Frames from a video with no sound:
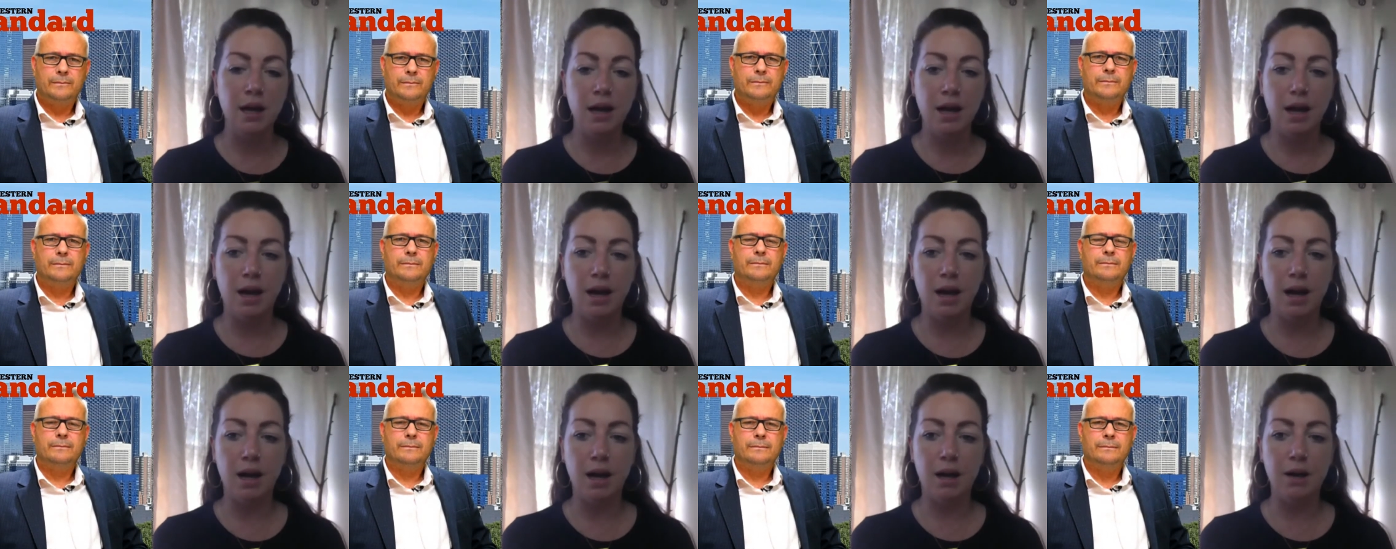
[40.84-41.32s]

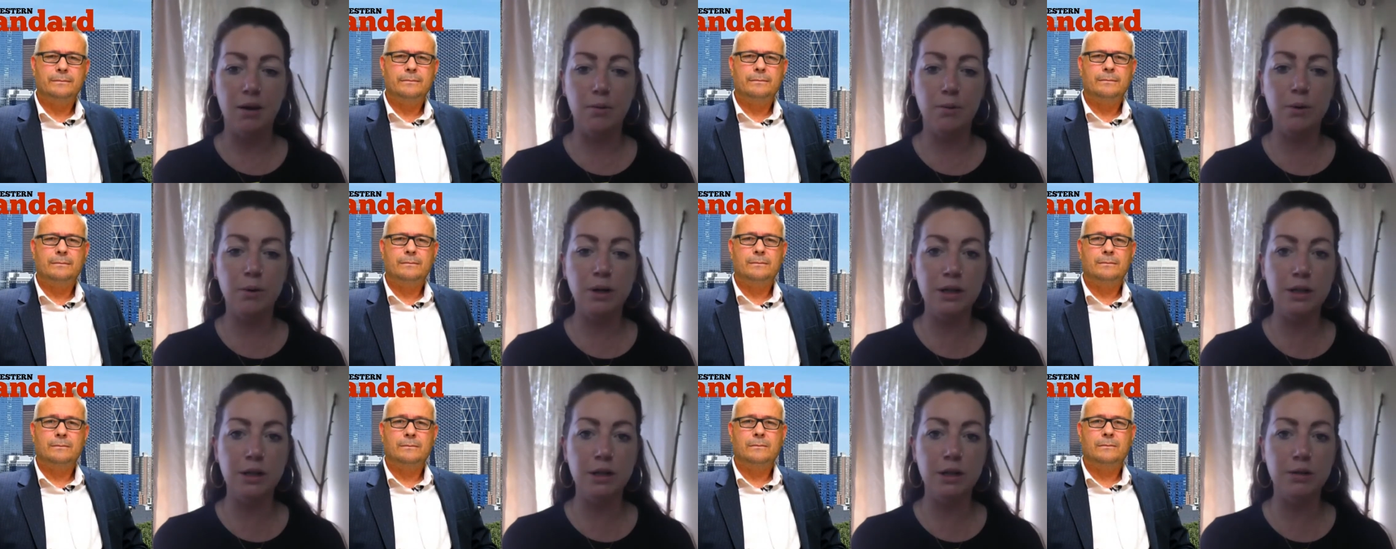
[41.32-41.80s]
Speaker 1: Uh,
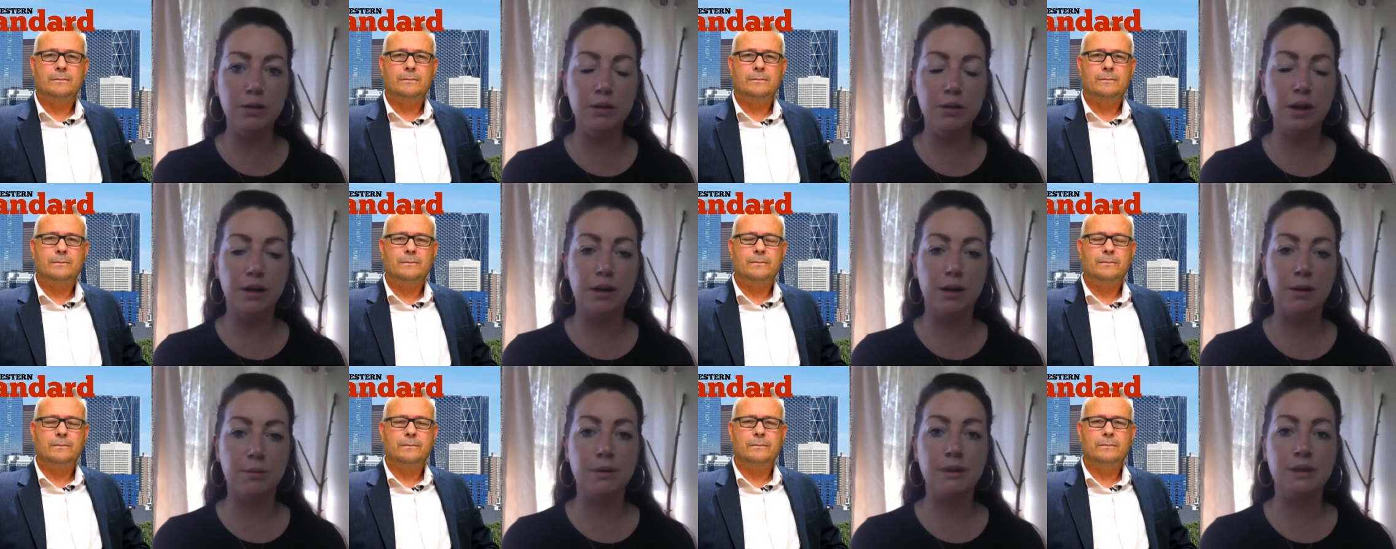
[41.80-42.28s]
we knew
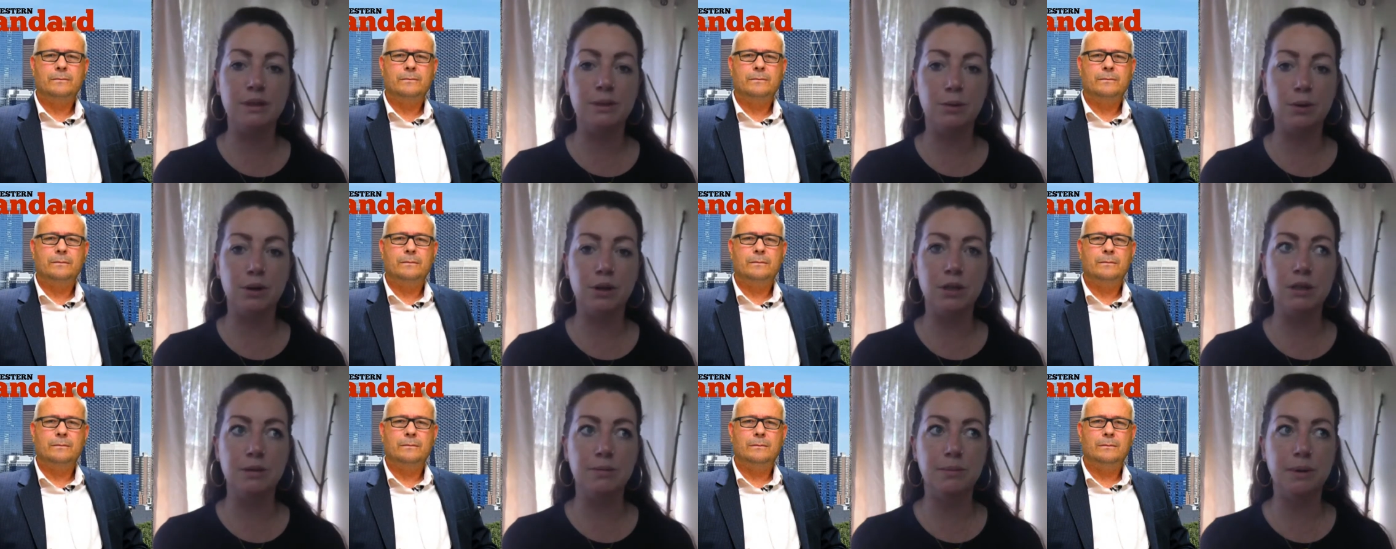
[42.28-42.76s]
that there was
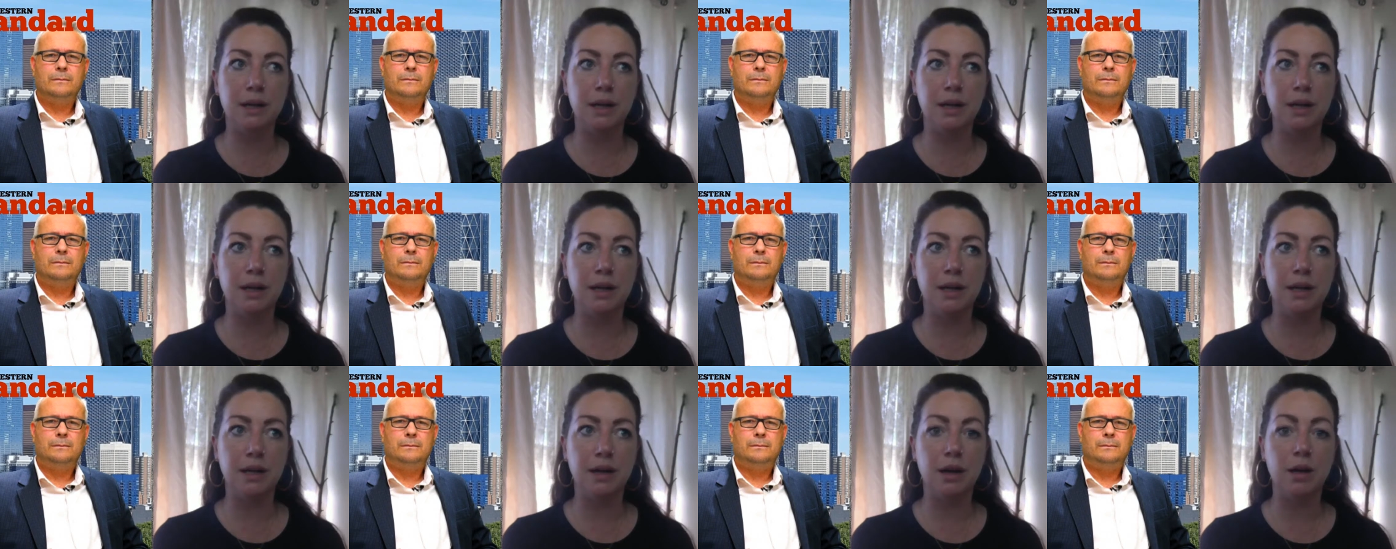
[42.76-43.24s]
going to
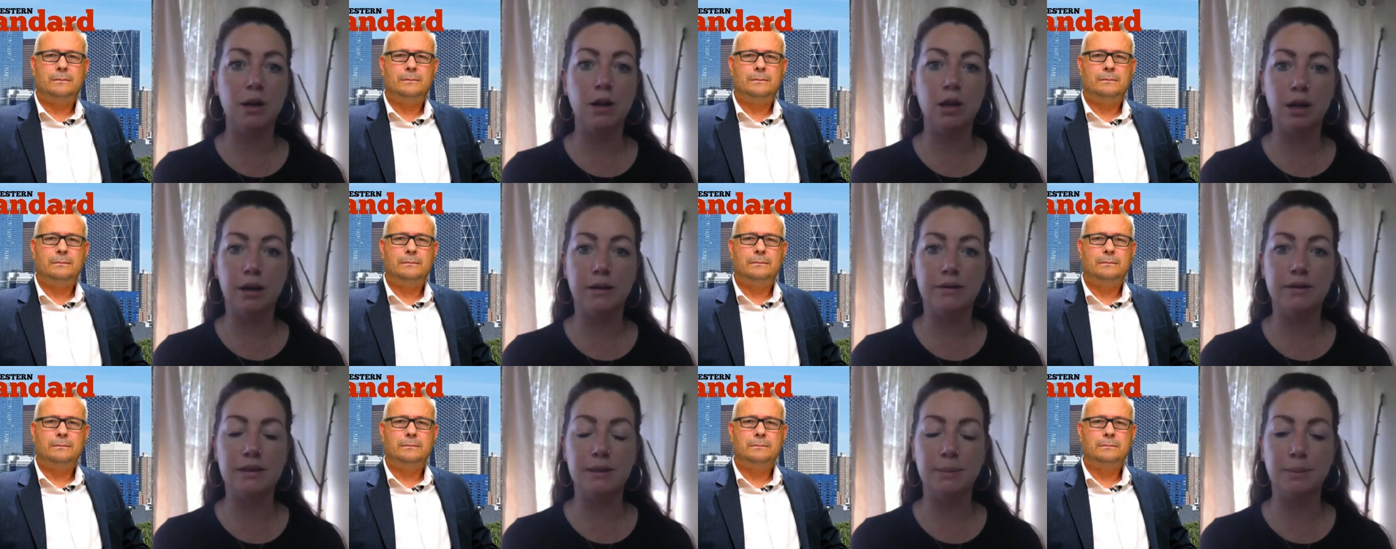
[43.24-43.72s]
be a
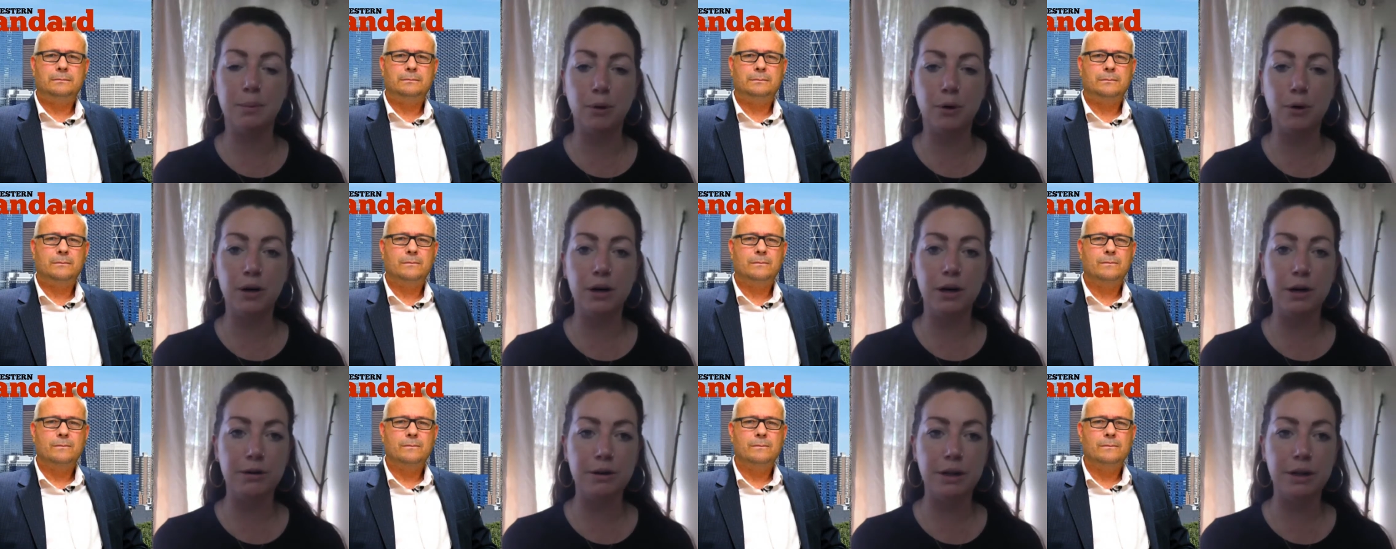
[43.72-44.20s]
lot of
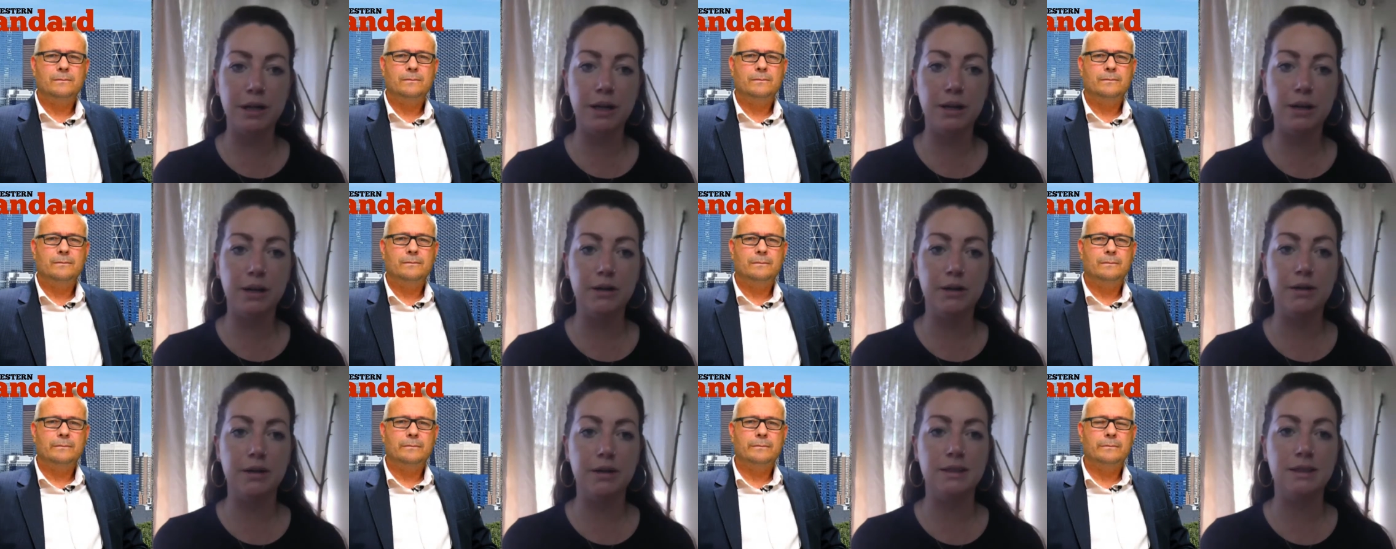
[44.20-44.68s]
support out here.